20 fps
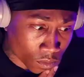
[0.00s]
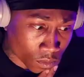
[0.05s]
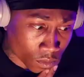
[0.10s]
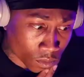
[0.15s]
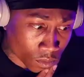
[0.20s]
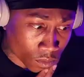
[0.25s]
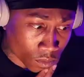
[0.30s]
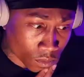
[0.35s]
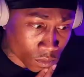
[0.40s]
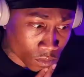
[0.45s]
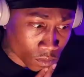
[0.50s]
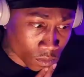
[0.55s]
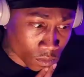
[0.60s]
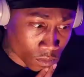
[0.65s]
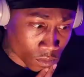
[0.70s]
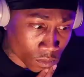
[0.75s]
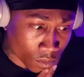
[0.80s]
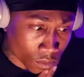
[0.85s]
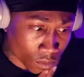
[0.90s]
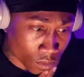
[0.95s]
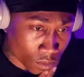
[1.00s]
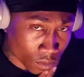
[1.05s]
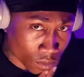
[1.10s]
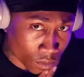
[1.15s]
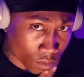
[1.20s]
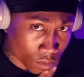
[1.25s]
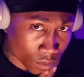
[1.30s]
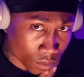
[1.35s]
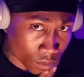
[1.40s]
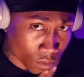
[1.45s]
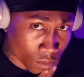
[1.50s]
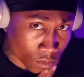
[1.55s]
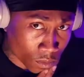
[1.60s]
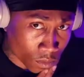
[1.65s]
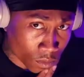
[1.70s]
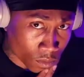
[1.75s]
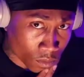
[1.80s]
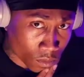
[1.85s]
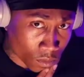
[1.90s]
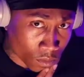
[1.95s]

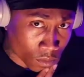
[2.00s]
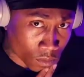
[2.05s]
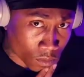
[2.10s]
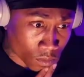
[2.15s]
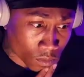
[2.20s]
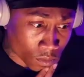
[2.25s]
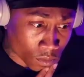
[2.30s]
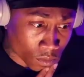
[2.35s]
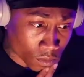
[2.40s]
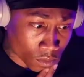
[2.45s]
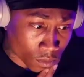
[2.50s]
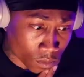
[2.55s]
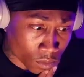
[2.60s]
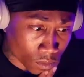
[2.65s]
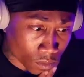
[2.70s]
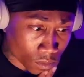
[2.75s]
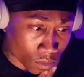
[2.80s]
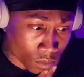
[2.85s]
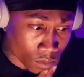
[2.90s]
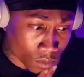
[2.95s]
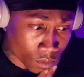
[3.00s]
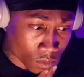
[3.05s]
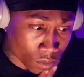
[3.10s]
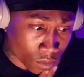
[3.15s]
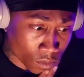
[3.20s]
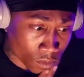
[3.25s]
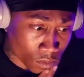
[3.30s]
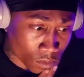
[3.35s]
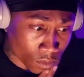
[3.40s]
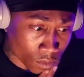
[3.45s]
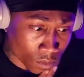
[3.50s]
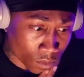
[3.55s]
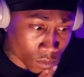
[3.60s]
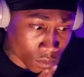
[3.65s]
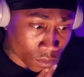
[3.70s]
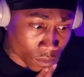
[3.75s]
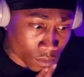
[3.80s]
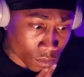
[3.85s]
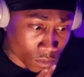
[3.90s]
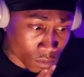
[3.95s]

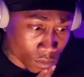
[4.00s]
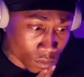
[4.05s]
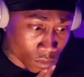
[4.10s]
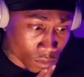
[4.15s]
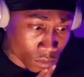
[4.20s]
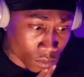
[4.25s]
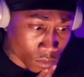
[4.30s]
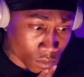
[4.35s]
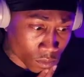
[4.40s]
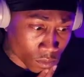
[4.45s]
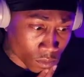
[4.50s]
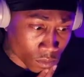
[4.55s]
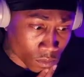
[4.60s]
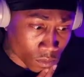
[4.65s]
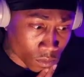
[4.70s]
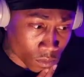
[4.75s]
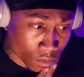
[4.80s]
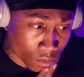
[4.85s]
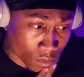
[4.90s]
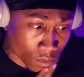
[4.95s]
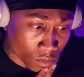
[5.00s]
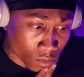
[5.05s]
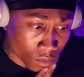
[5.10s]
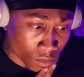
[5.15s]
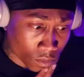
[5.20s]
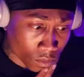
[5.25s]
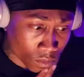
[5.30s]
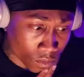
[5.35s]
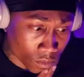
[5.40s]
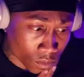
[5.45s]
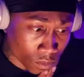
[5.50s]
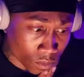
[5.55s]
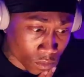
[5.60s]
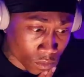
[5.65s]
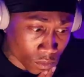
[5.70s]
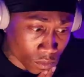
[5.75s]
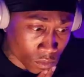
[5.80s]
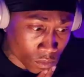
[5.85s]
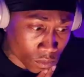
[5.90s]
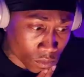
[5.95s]

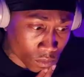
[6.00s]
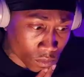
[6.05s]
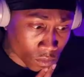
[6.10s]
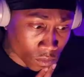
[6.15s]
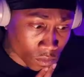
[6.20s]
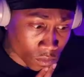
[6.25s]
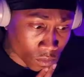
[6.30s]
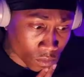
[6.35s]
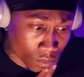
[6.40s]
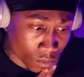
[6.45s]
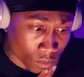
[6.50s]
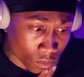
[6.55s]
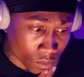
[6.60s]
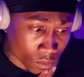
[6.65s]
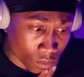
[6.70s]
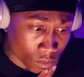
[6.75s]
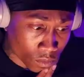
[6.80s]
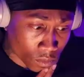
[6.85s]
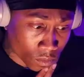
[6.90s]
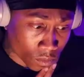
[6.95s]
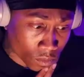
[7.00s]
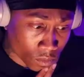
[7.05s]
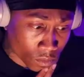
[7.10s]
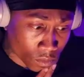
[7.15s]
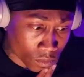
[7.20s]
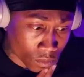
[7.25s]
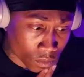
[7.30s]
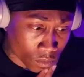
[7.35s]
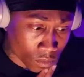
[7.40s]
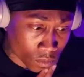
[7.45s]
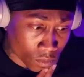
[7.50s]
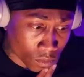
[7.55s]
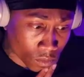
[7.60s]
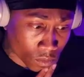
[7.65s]
[no speech]